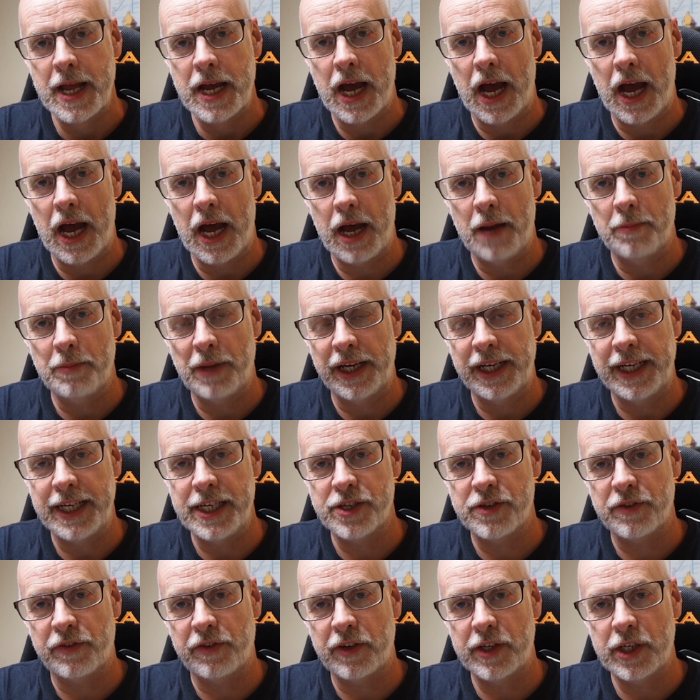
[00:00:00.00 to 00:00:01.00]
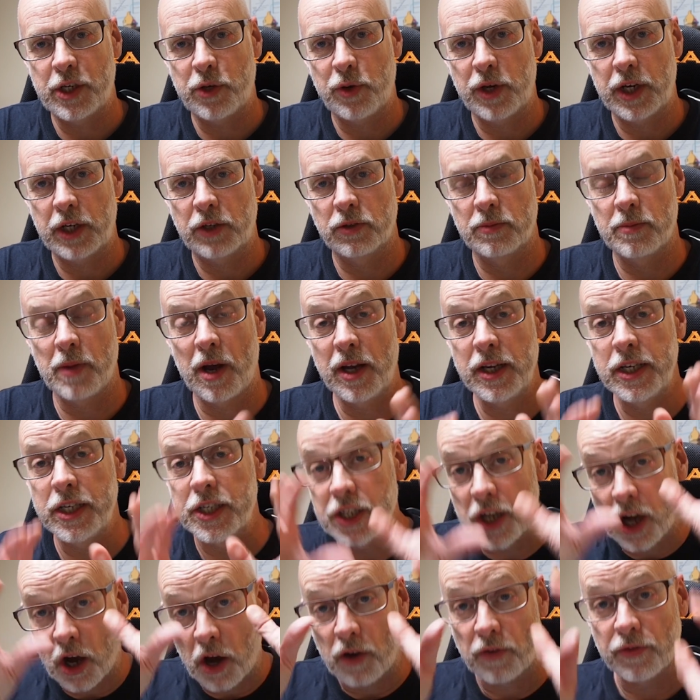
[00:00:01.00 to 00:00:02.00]
And here's a very quick
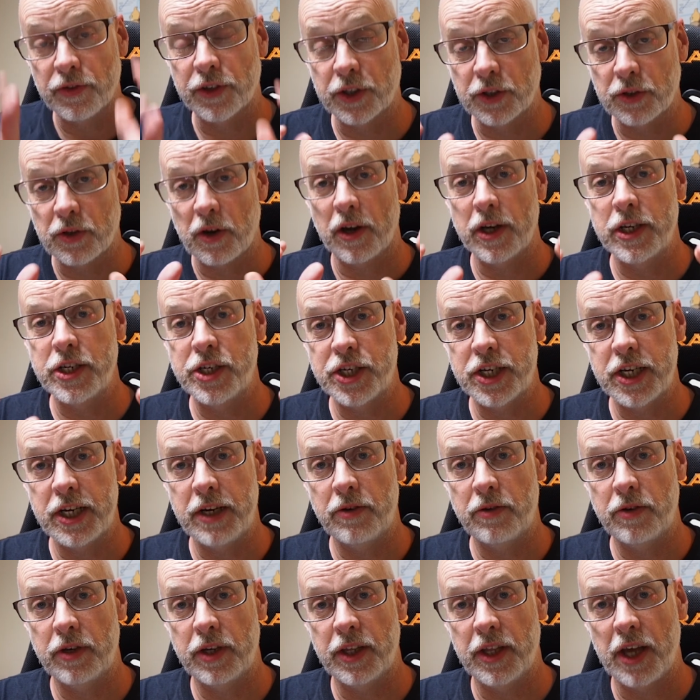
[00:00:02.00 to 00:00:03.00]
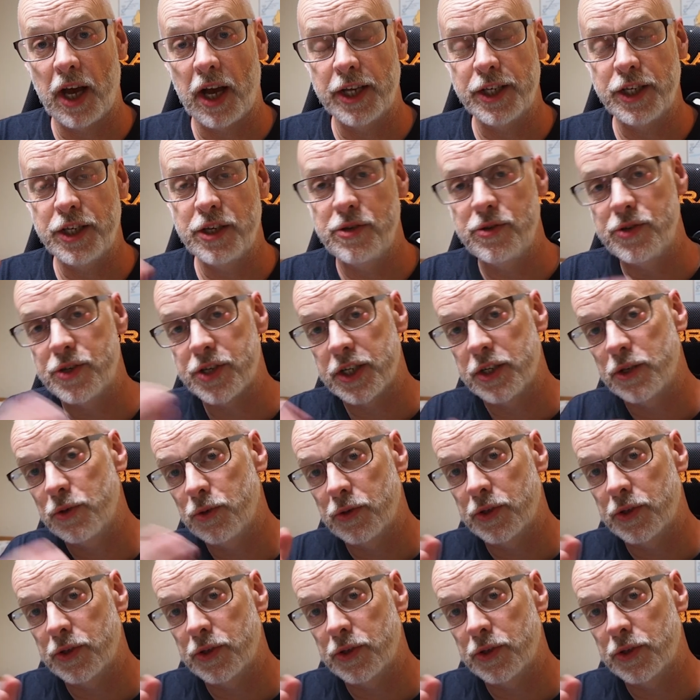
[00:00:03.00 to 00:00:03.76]
reminder of the criteria that I use in